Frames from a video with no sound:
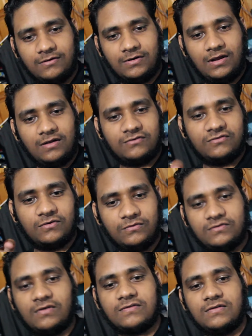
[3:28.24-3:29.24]
area. I'll show
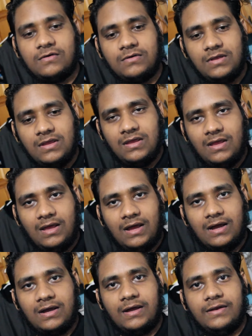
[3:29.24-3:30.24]
you just now.
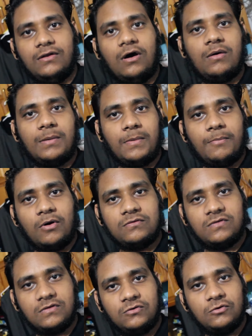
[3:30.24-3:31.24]
Now I'm
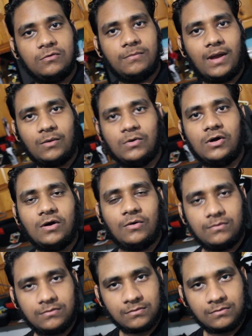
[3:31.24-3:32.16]
about to do my workout.